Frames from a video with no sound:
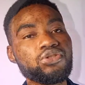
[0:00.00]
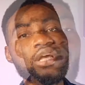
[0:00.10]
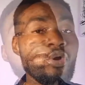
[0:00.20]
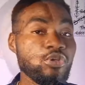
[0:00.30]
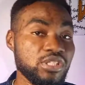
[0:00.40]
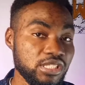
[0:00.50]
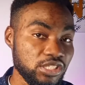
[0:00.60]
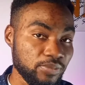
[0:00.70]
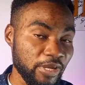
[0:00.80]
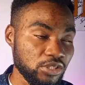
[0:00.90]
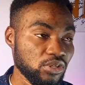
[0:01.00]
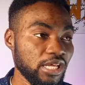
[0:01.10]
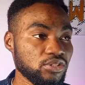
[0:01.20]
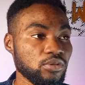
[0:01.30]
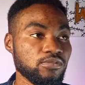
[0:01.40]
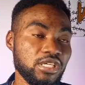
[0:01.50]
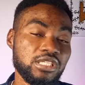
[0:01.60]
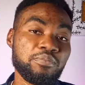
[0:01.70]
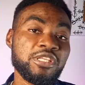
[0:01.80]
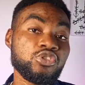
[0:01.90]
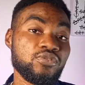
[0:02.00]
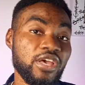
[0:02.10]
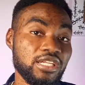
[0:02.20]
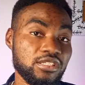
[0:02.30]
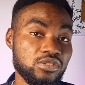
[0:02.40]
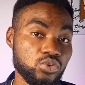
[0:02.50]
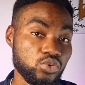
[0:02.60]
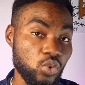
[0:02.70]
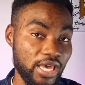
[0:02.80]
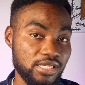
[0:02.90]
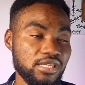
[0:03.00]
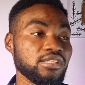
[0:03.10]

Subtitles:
And when you teach a particular subject, it means you've heard it twice.